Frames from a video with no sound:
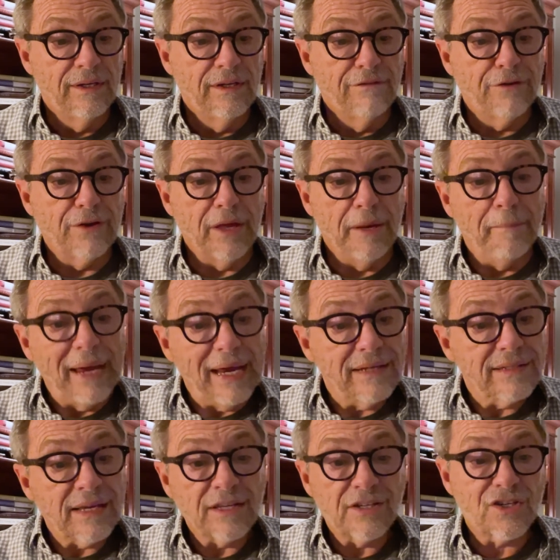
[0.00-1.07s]
For the
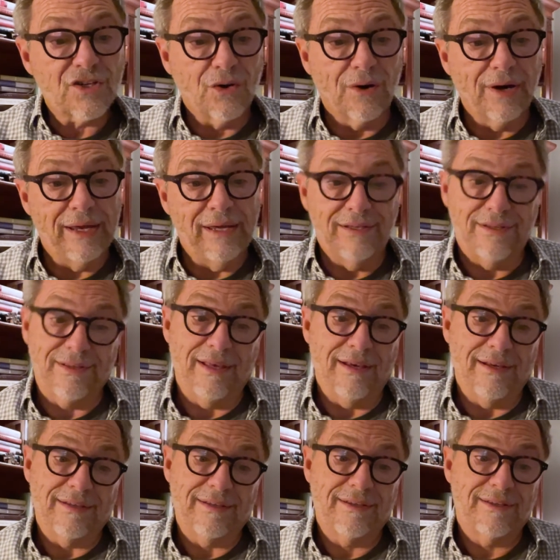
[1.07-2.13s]
amazing story is
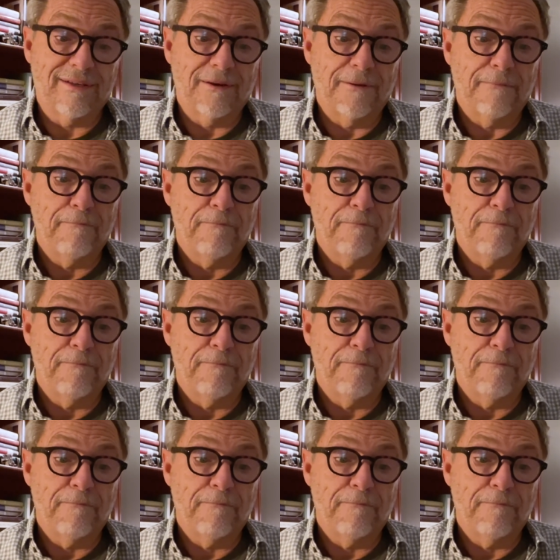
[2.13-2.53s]
this.